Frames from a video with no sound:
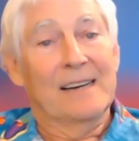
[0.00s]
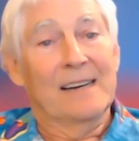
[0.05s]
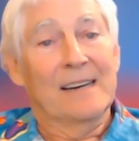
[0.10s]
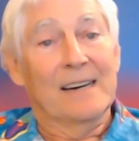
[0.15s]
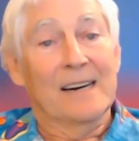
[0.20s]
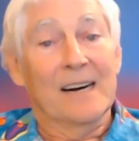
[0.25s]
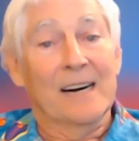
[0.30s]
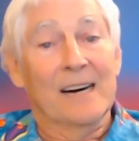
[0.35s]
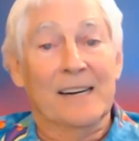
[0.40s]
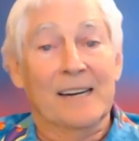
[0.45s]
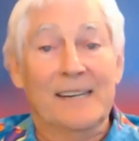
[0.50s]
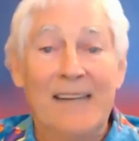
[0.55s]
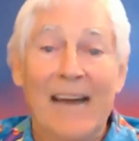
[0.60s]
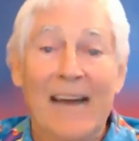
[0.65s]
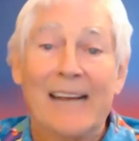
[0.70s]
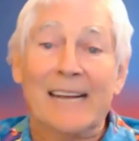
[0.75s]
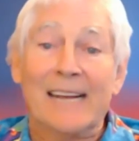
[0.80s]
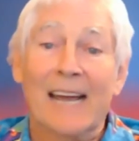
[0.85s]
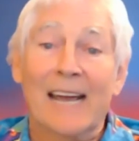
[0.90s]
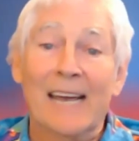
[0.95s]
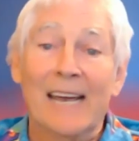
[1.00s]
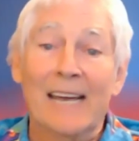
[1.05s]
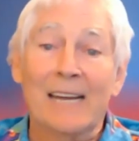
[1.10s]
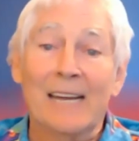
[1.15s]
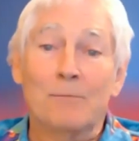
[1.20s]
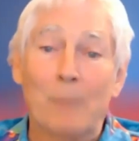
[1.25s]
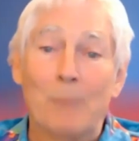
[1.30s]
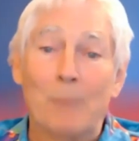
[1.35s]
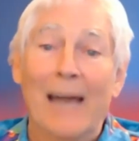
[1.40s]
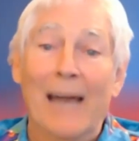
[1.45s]
A
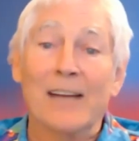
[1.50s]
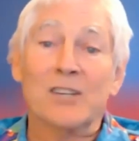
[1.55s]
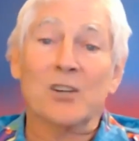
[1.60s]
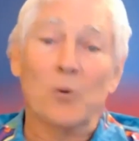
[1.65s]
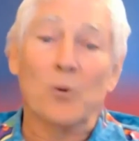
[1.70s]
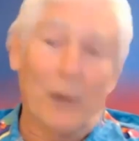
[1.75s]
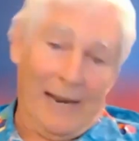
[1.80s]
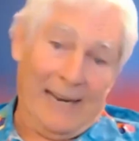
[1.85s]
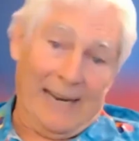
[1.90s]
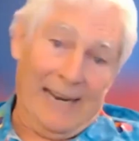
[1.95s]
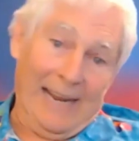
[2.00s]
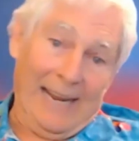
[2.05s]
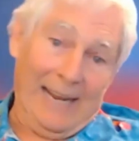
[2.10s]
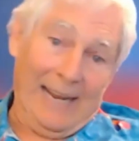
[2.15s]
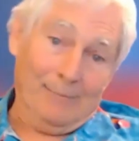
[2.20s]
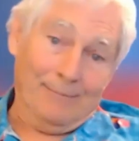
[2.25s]
decade passed quickly.